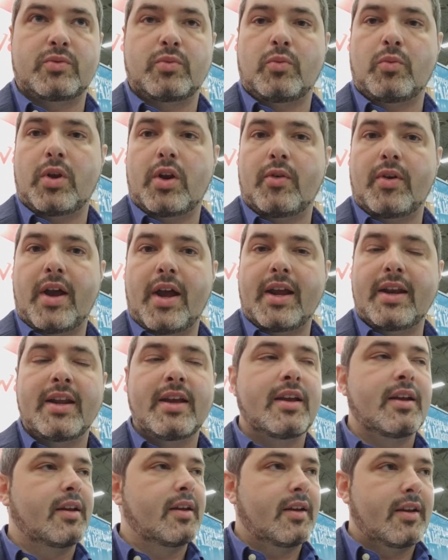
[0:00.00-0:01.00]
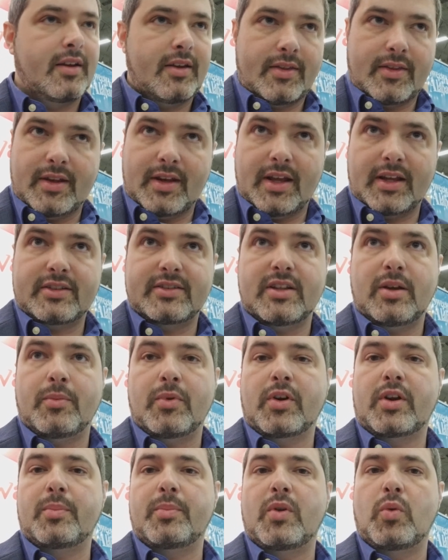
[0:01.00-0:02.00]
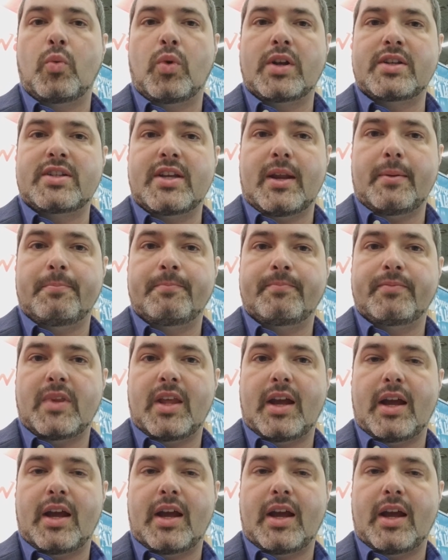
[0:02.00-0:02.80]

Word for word: 109, the next number can be 110.